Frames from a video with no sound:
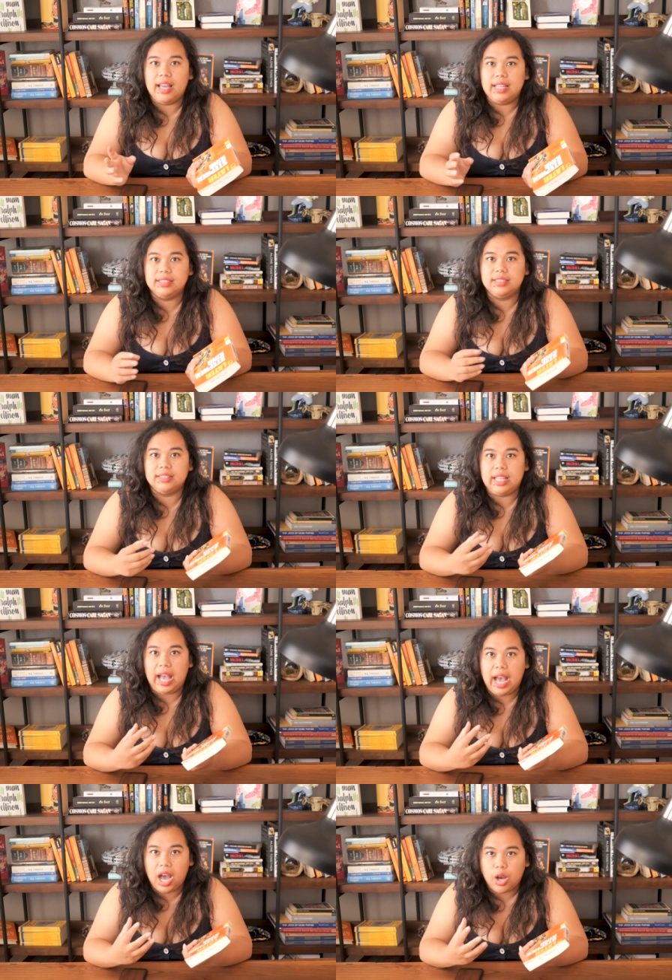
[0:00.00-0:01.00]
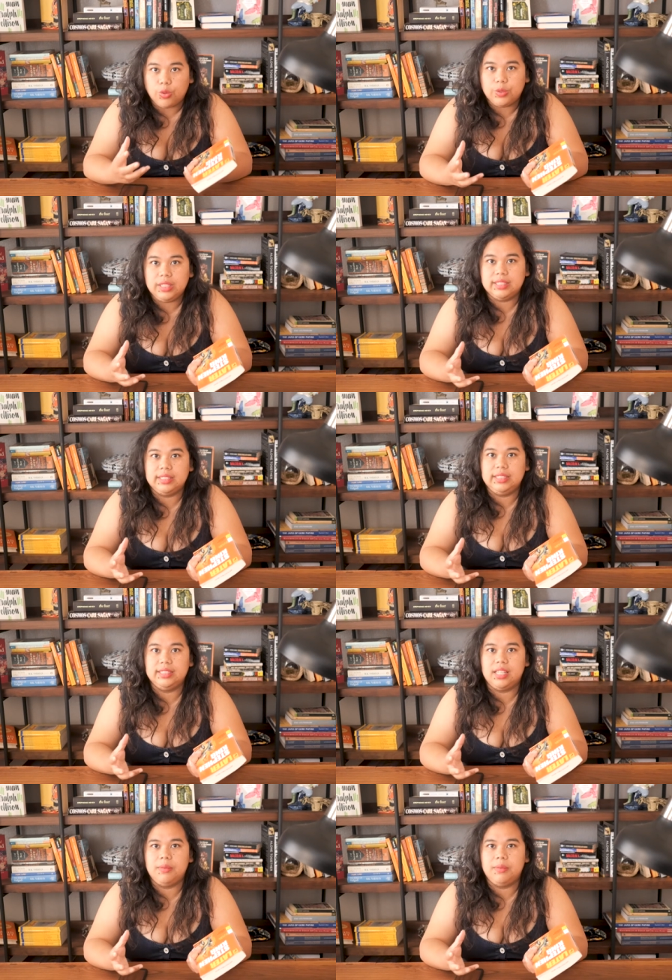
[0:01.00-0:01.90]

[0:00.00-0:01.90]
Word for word: that's how he sees